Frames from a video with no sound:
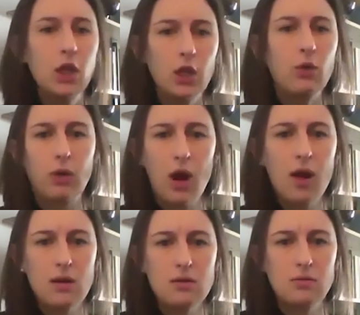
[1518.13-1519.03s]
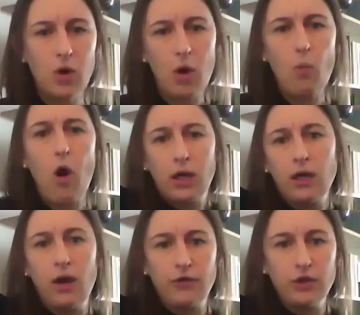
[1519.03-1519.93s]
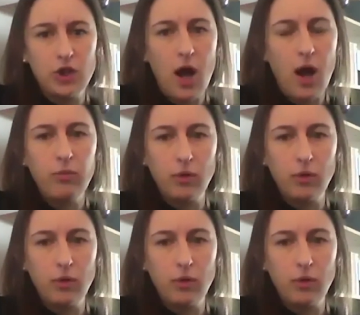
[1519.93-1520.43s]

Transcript: look, we're not walking off the job.